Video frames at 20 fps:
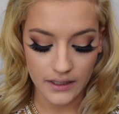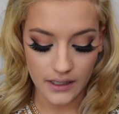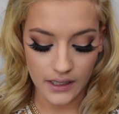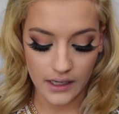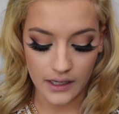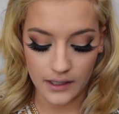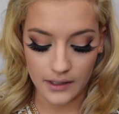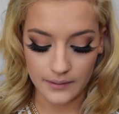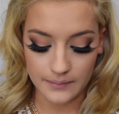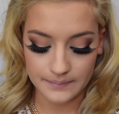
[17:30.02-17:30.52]

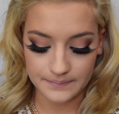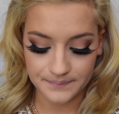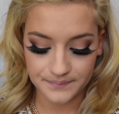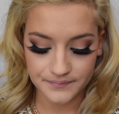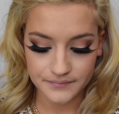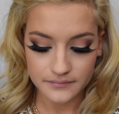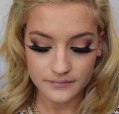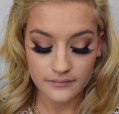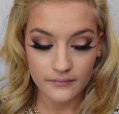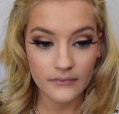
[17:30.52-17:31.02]

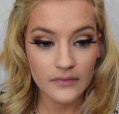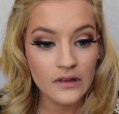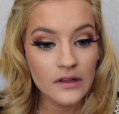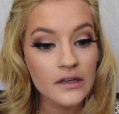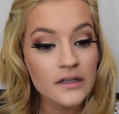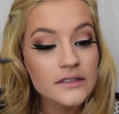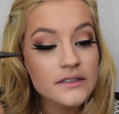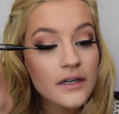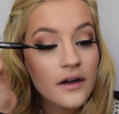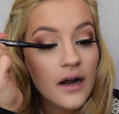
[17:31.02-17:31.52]

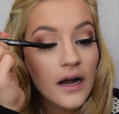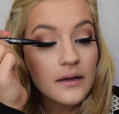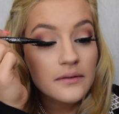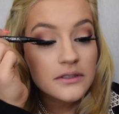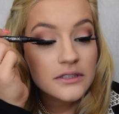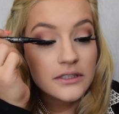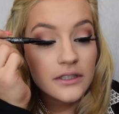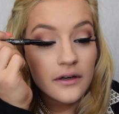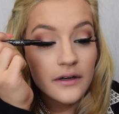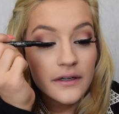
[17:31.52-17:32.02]
So I'm
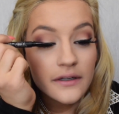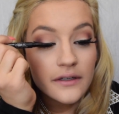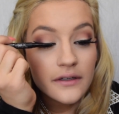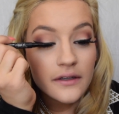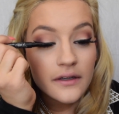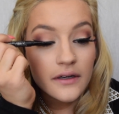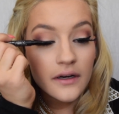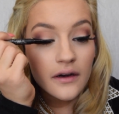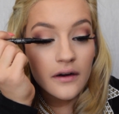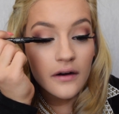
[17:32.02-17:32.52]
just going to
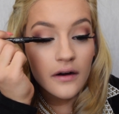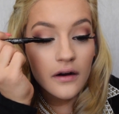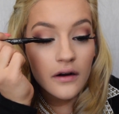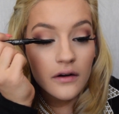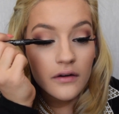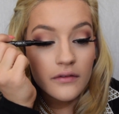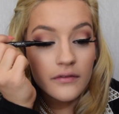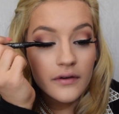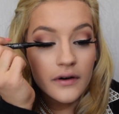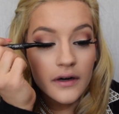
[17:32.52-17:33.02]
go
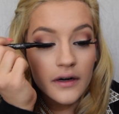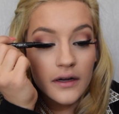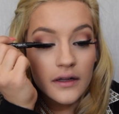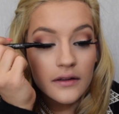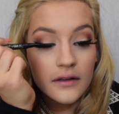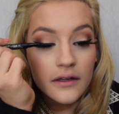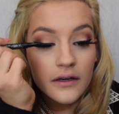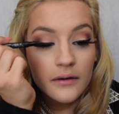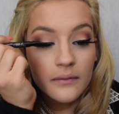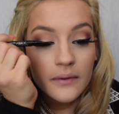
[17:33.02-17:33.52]
over
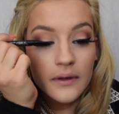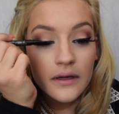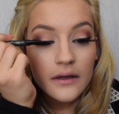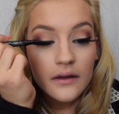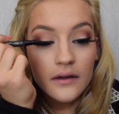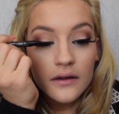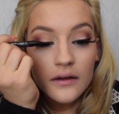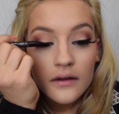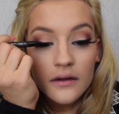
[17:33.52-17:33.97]
a little bit.